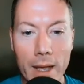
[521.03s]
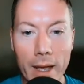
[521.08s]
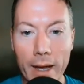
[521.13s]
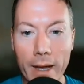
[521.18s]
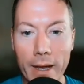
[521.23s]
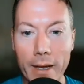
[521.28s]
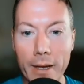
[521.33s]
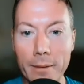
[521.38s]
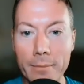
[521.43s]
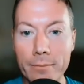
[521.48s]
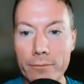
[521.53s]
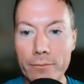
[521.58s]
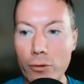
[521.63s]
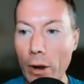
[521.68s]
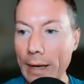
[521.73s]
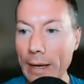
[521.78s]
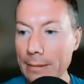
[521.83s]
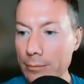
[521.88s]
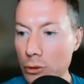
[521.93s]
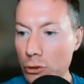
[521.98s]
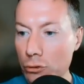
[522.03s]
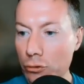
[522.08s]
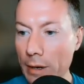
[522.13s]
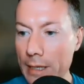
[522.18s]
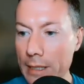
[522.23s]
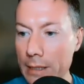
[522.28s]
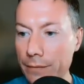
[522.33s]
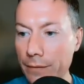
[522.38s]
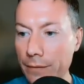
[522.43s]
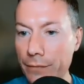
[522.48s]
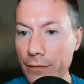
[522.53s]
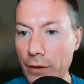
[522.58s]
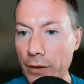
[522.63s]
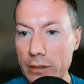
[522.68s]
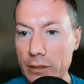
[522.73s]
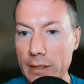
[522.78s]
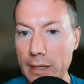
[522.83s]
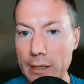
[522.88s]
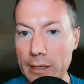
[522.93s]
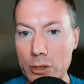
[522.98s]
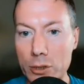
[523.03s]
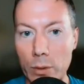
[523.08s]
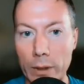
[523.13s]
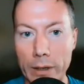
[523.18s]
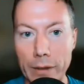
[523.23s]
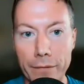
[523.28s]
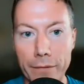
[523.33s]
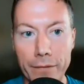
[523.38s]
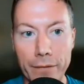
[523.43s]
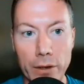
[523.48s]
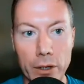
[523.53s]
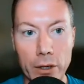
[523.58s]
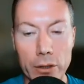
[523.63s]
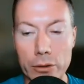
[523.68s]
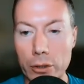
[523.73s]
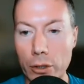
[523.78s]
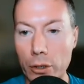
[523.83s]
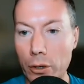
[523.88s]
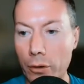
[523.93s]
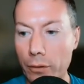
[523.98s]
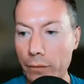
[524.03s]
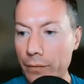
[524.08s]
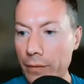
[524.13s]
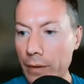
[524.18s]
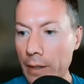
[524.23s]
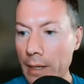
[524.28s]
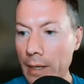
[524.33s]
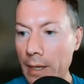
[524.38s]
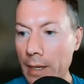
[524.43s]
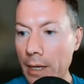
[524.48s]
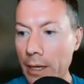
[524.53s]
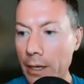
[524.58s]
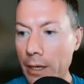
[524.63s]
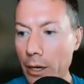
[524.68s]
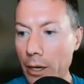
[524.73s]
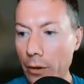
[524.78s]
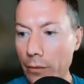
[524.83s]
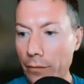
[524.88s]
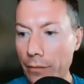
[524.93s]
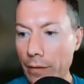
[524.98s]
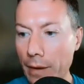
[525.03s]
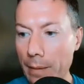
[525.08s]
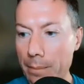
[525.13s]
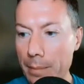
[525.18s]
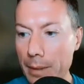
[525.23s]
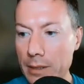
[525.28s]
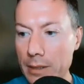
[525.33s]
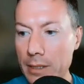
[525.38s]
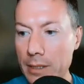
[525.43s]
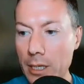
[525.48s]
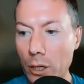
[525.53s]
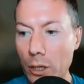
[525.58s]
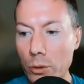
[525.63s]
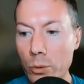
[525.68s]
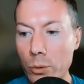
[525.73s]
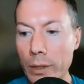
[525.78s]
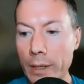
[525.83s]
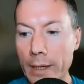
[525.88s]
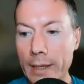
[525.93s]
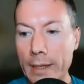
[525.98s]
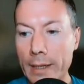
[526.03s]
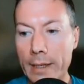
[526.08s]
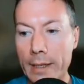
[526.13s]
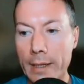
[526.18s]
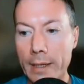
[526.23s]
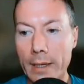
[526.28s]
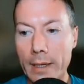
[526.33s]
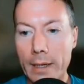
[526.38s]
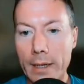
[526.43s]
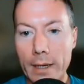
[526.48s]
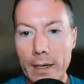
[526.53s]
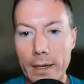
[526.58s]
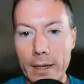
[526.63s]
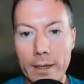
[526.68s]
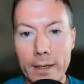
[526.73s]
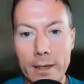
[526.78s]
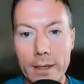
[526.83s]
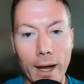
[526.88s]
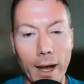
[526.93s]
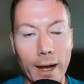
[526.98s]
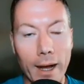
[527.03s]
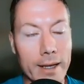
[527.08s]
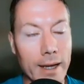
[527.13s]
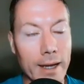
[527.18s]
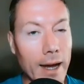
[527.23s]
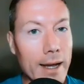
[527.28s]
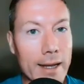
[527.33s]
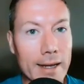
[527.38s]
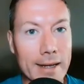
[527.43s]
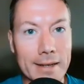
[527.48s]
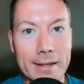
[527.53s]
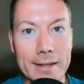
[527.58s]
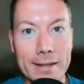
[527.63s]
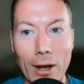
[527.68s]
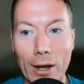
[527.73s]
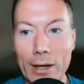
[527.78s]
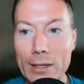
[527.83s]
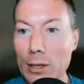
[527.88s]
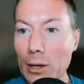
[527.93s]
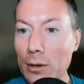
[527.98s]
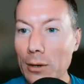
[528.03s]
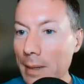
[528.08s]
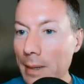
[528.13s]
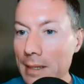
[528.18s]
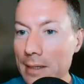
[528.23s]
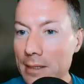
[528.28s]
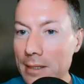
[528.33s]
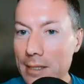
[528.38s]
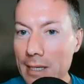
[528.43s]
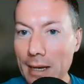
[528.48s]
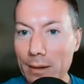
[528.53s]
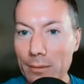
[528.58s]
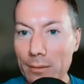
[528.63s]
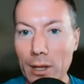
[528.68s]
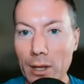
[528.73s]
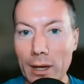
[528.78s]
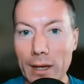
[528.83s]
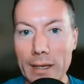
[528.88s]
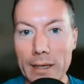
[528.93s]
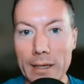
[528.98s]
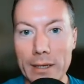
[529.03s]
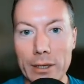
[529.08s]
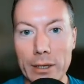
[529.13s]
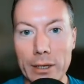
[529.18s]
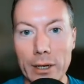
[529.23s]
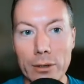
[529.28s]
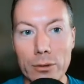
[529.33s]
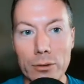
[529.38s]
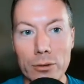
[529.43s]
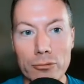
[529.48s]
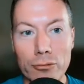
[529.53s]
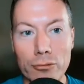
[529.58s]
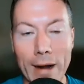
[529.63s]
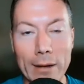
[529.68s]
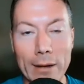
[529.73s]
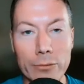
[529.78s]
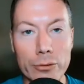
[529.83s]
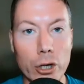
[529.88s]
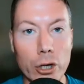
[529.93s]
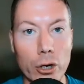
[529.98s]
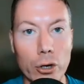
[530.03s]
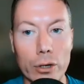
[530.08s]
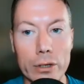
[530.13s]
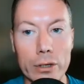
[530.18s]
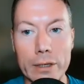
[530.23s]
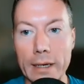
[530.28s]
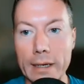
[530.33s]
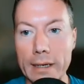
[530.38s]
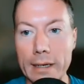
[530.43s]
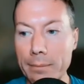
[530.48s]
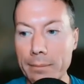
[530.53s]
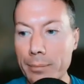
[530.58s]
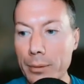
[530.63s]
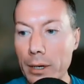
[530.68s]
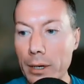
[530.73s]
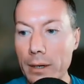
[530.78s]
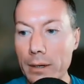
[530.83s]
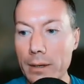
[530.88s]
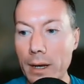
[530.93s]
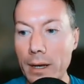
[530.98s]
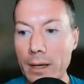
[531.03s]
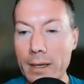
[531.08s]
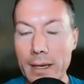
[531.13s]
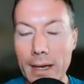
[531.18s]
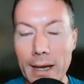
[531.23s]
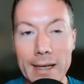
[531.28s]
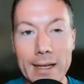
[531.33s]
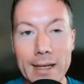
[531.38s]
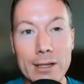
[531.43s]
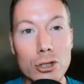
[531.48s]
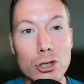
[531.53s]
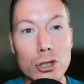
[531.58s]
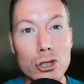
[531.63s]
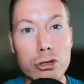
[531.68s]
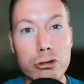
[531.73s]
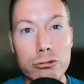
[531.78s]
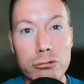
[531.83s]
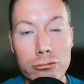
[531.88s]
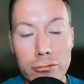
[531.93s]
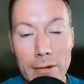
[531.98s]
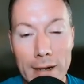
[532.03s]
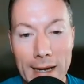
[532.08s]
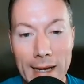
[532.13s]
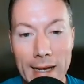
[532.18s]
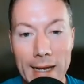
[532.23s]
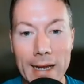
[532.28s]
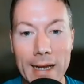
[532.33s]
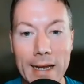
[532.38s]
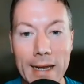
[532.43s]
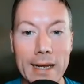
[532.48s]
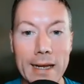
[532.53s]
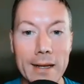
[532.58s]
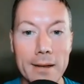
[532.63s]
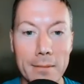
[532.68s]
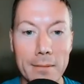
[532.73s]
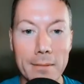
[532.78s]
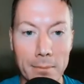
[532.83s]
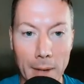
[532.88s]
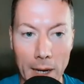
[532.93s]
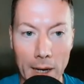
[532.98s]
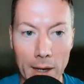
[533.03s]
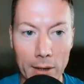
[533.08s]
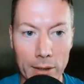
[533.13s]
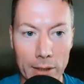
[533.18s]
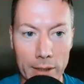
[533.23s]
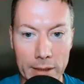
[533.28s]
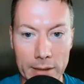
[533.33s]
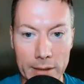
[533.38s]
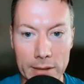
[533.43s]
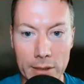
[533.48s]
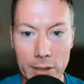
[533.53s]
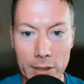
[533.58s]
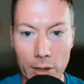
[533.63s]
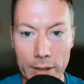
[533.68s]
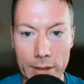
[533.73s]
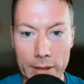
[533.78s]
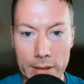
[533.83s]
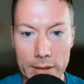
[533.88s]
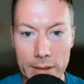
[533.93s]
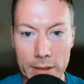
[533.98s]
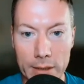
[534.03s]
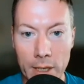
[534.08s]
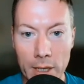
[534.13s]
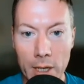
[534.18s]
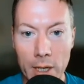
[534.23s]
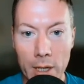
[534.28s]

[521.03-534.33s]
Right, trades for Thursday the 23rd of November. So, again, I don't mean to sound like, you know, Groundhog Day, but again, tricky markets, guys.